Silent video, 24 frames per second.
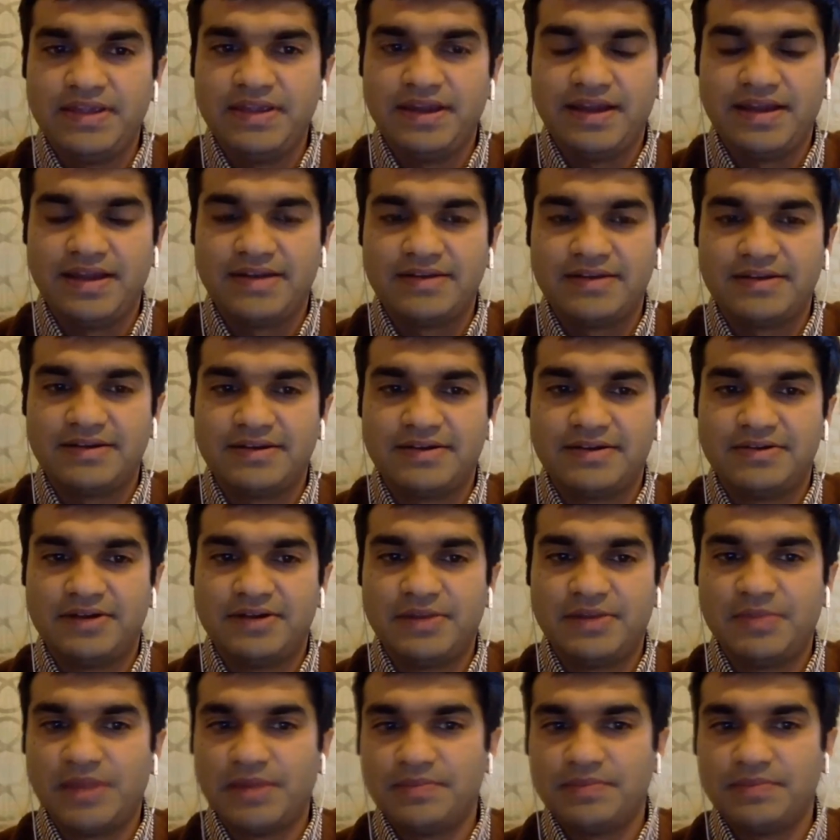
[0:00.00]
at
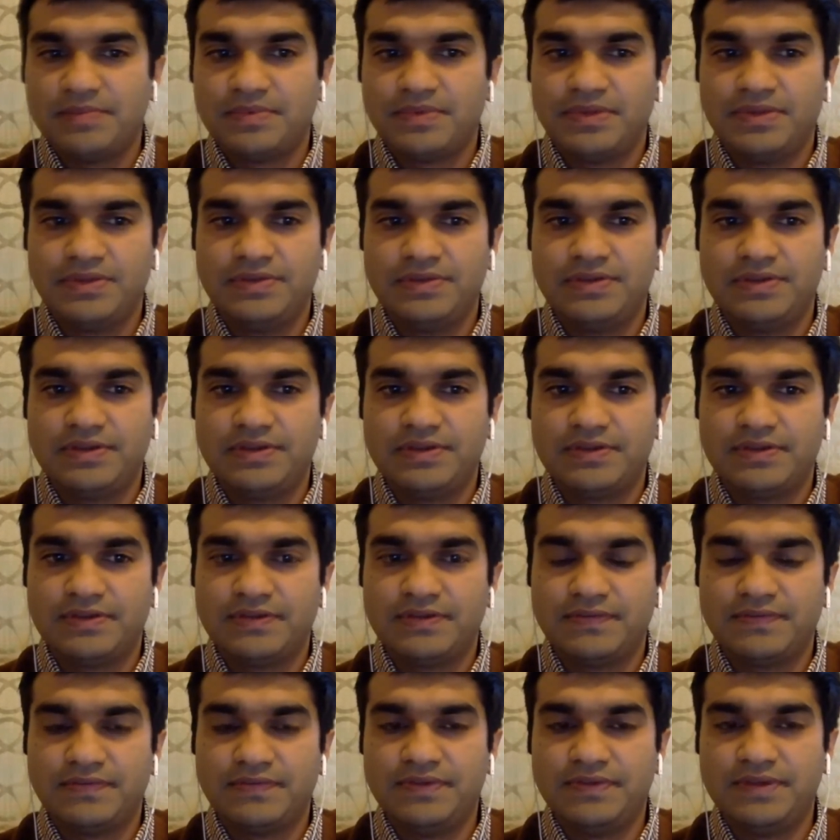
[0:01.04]
DreamLab UCSF,
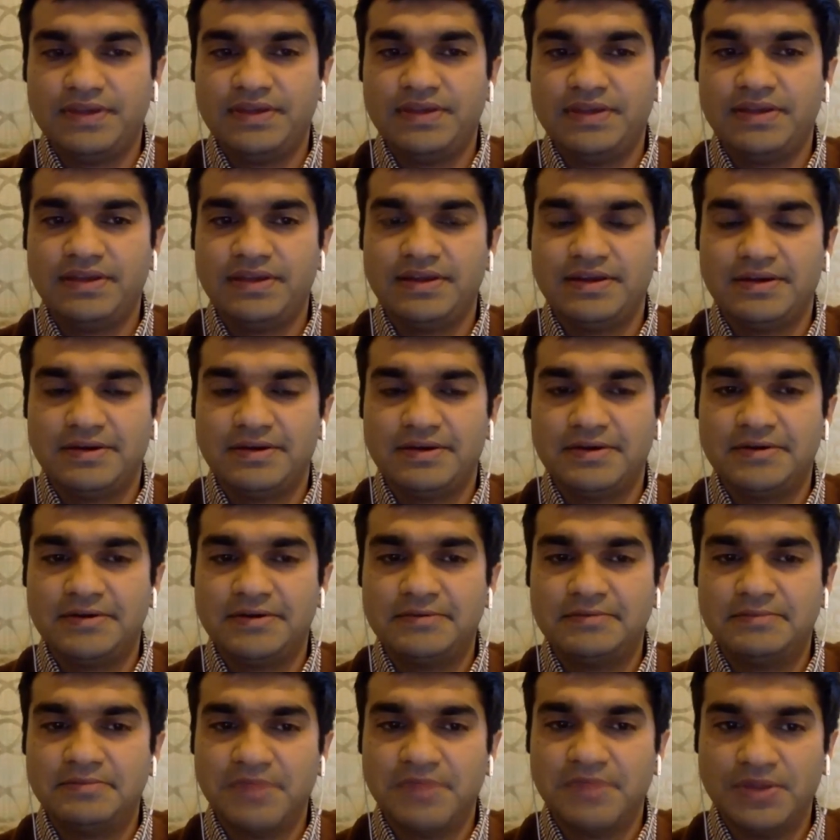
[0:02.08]
we
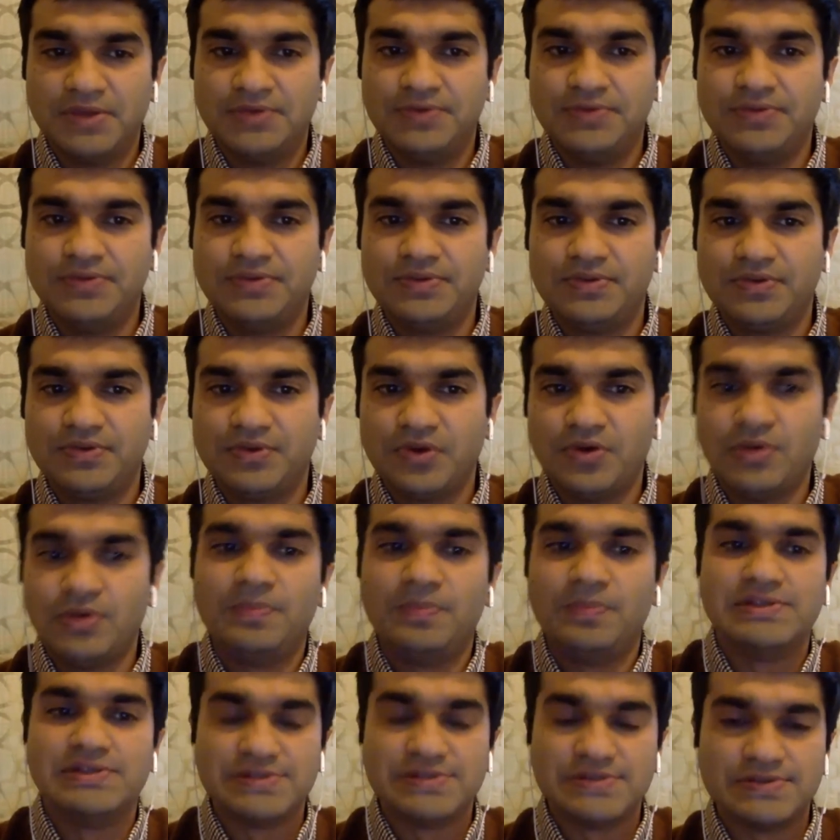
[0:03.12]
use
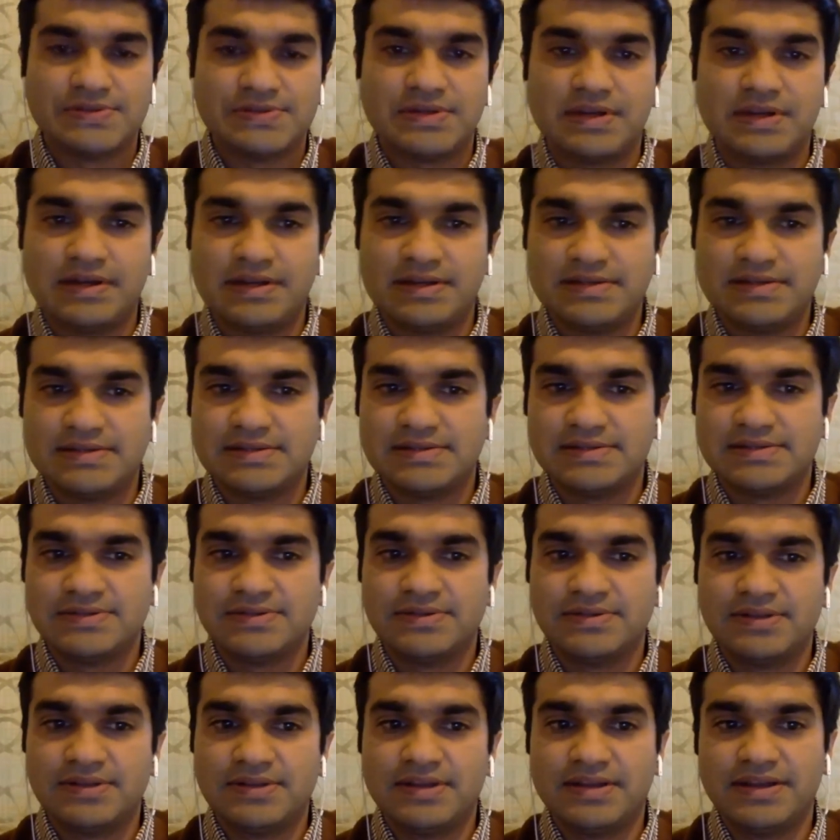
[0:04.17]
open source data sets
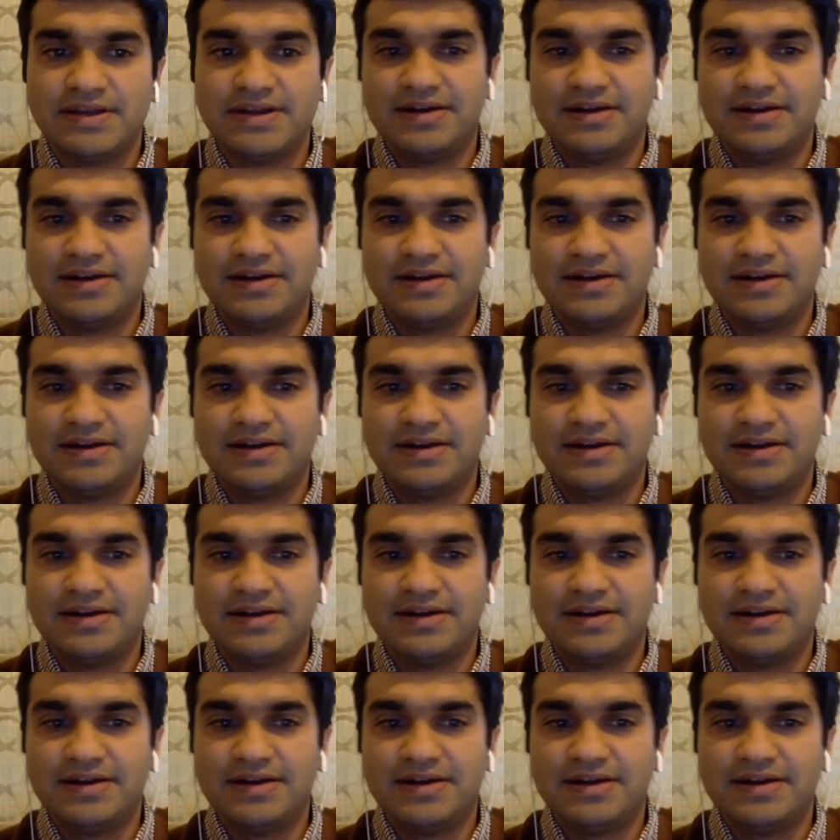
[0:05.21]
only,